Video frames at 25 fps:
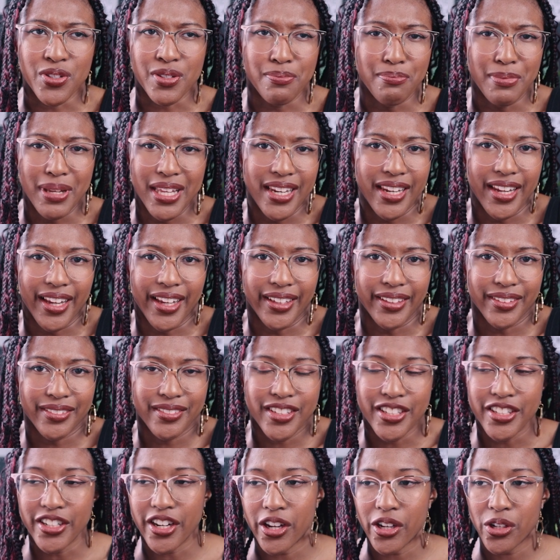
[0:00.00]
media,
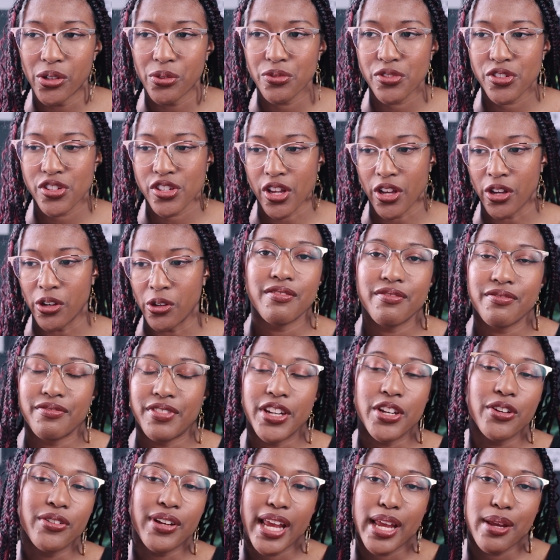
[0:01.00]
So
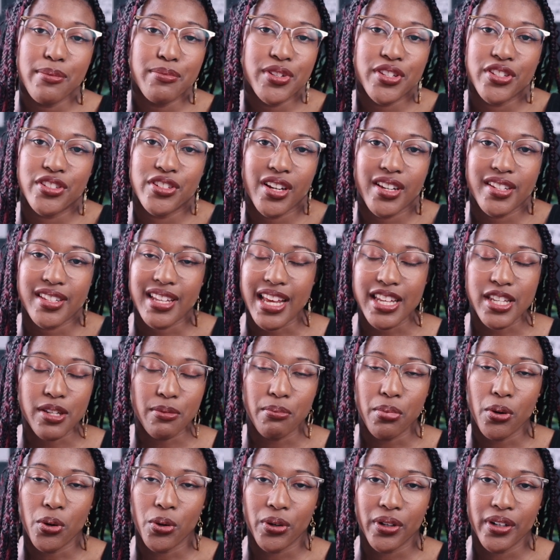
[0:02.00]
video games is just as
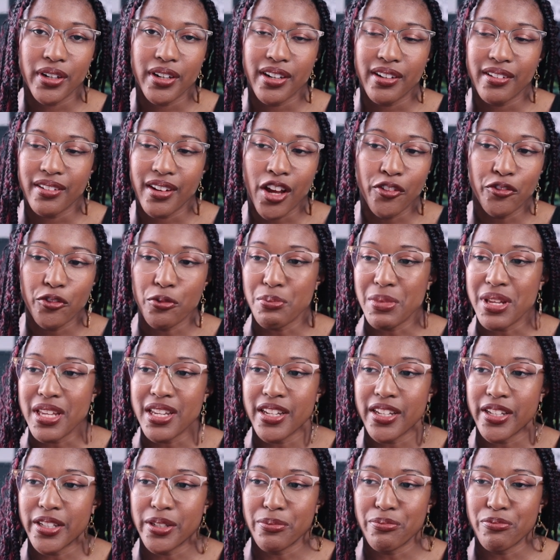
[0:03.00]
important of a
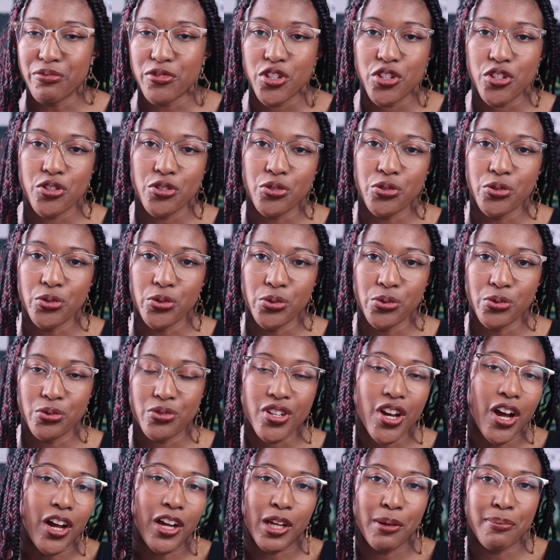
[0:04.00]
medium to
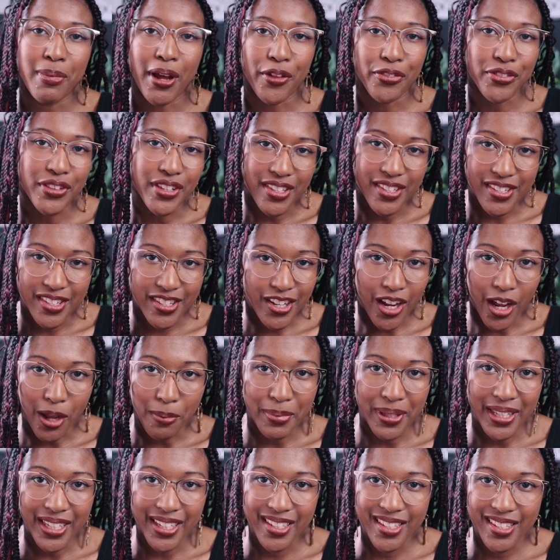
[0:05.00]
talk about these
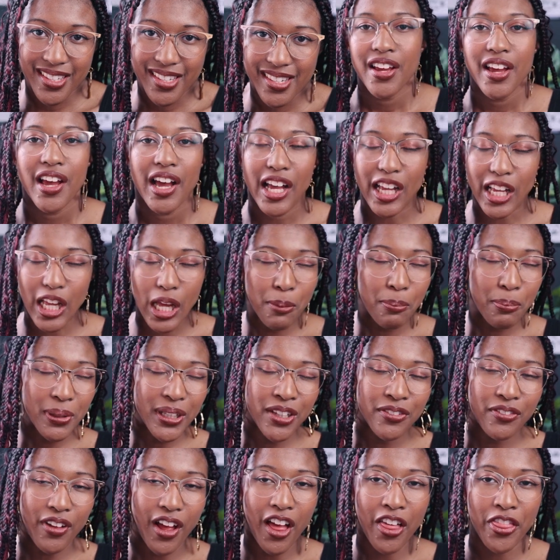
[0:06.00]
topics. A couple
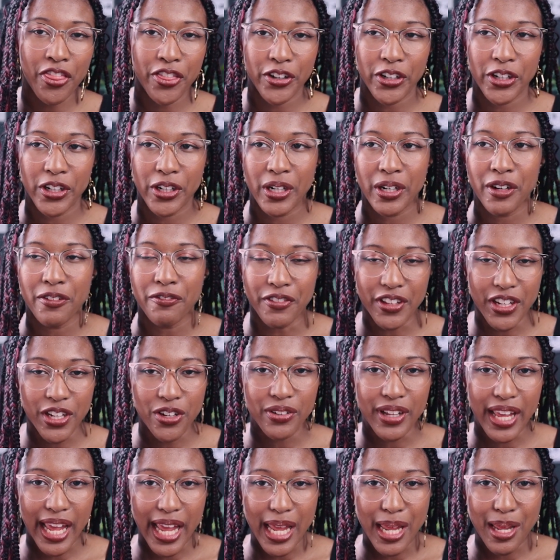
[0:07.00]
of other video
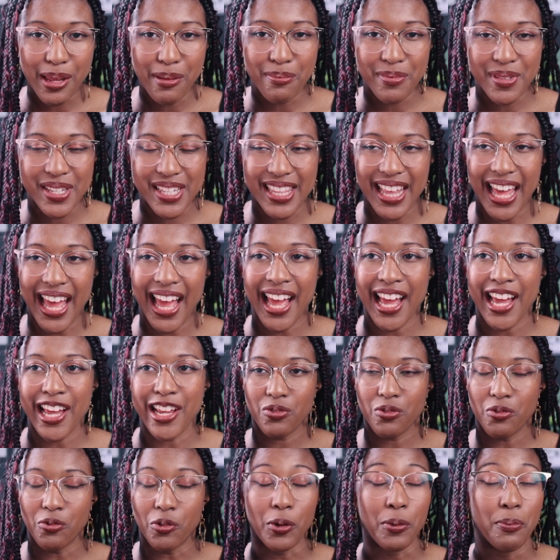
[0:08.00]
games
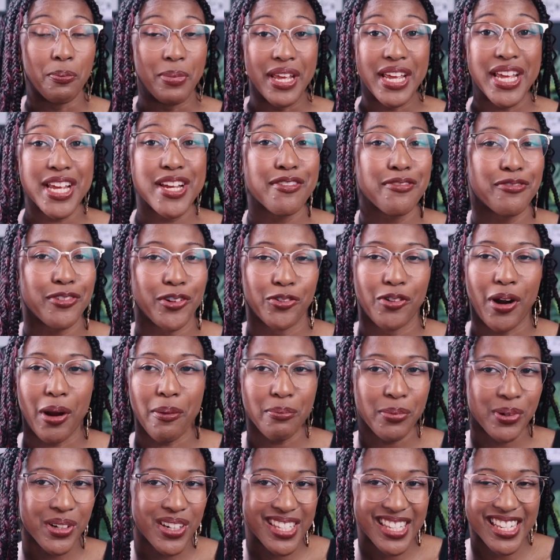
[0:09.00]
that were big for
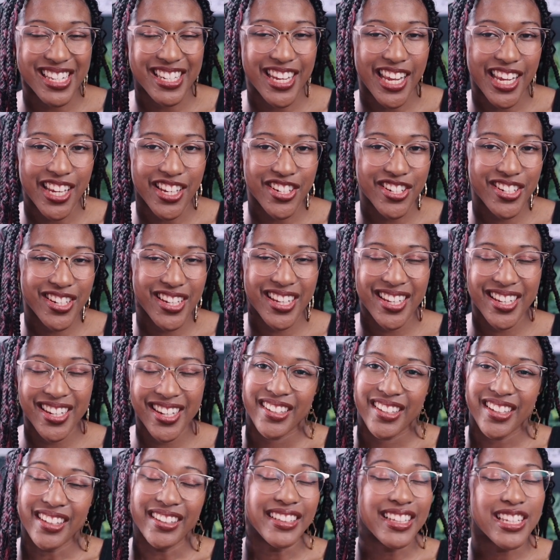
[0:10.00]
representation,
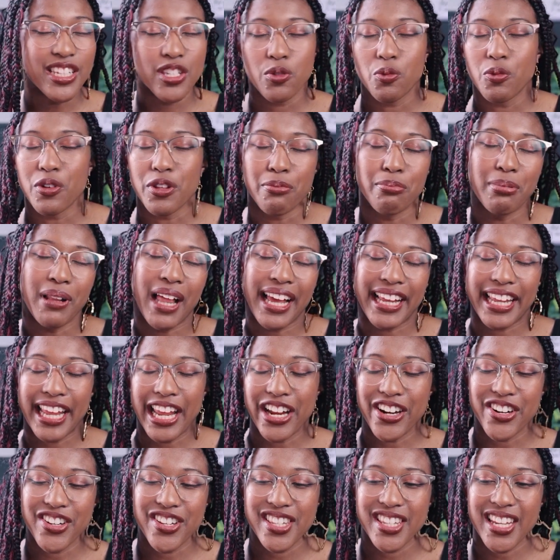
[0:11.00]
at least with Black
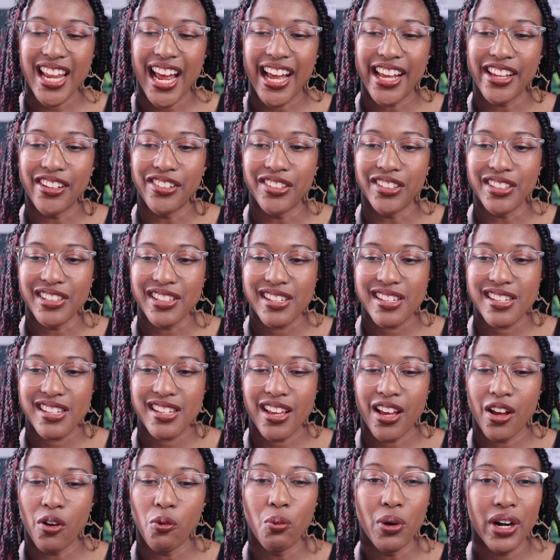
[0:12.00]
hairstyles.
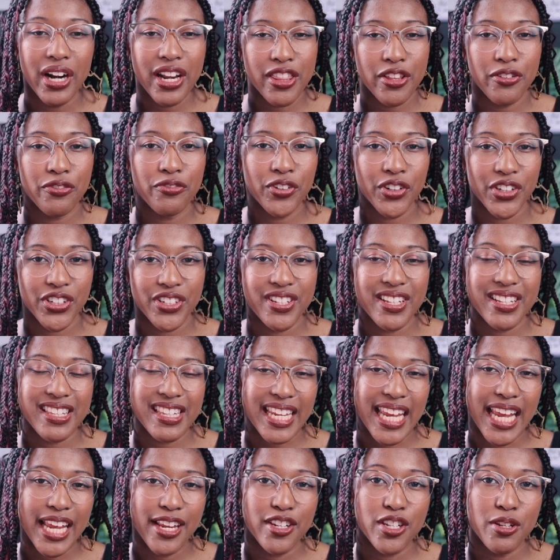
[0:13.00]
One of the first things that
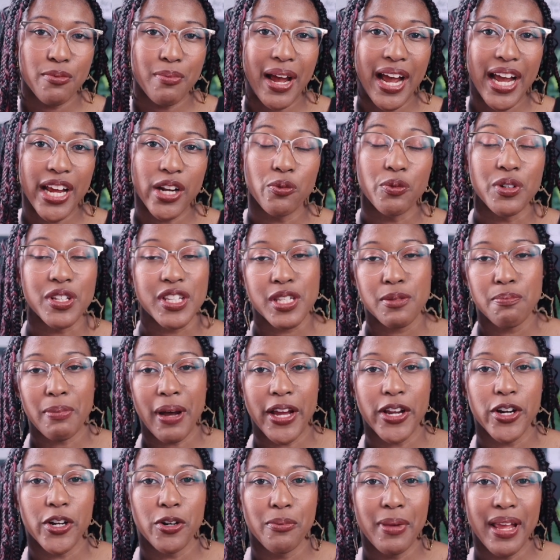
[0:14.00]
came to mind was
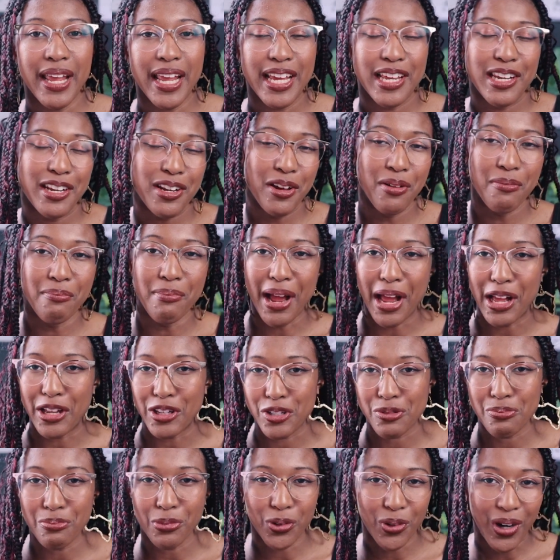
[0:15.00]
Spider-Man
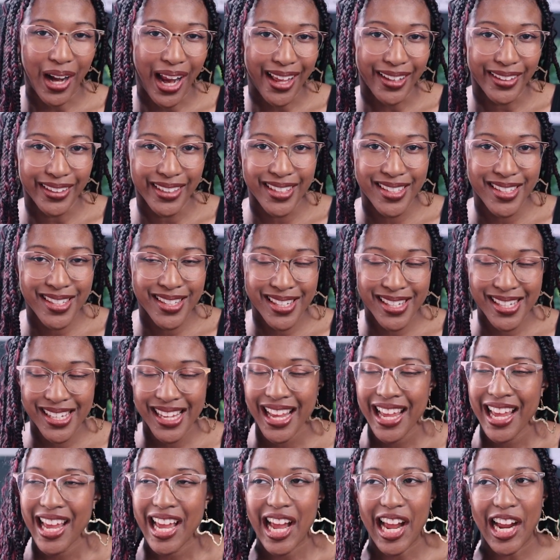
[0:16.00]
Miles Morales.
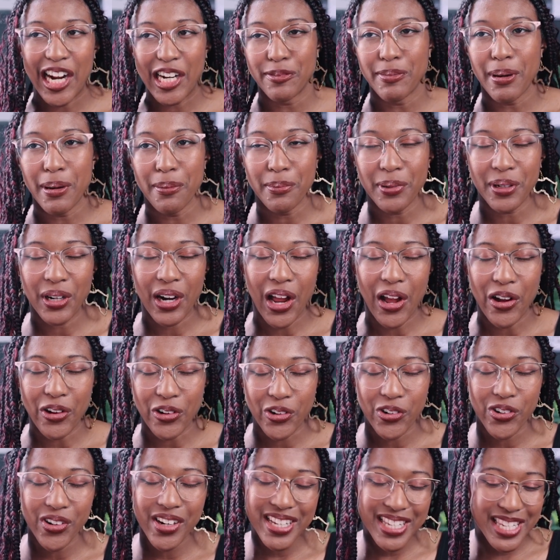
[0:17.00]
I remember how
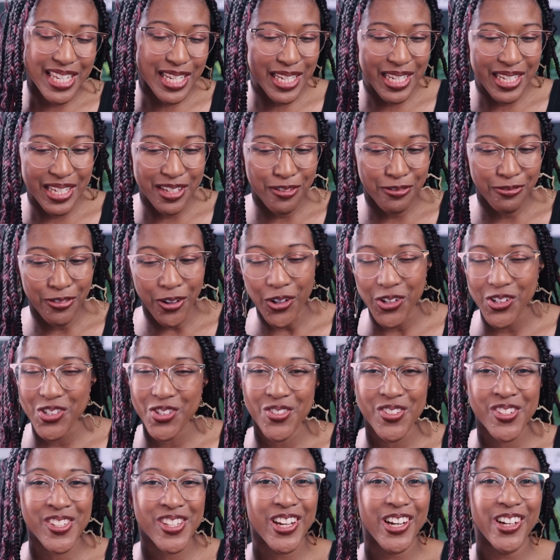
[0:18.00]
crazy folks
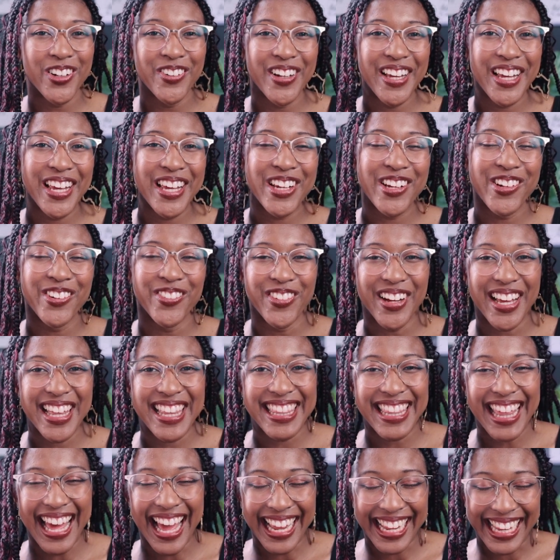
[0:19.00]
was going
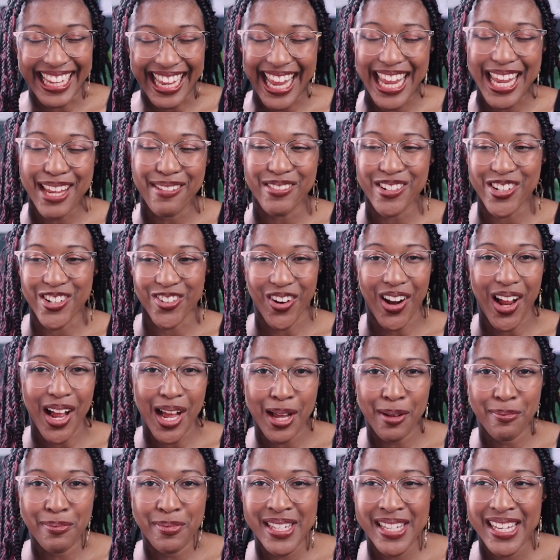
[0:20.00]
when that game
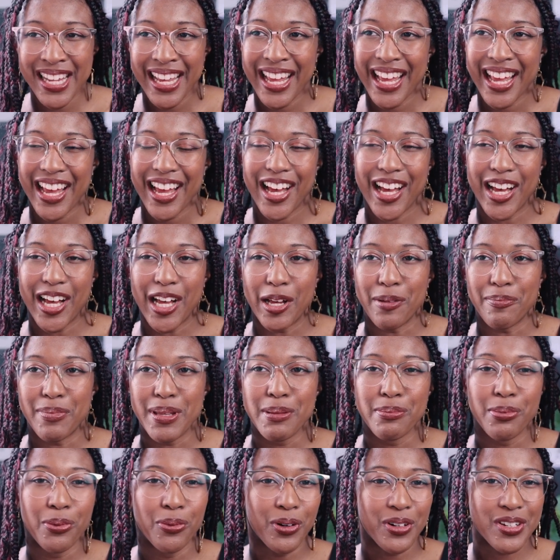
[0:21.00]
dropped.
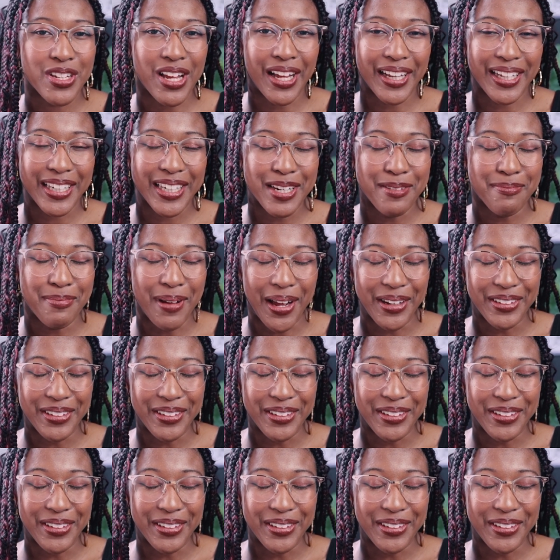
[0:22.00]
People were talking about,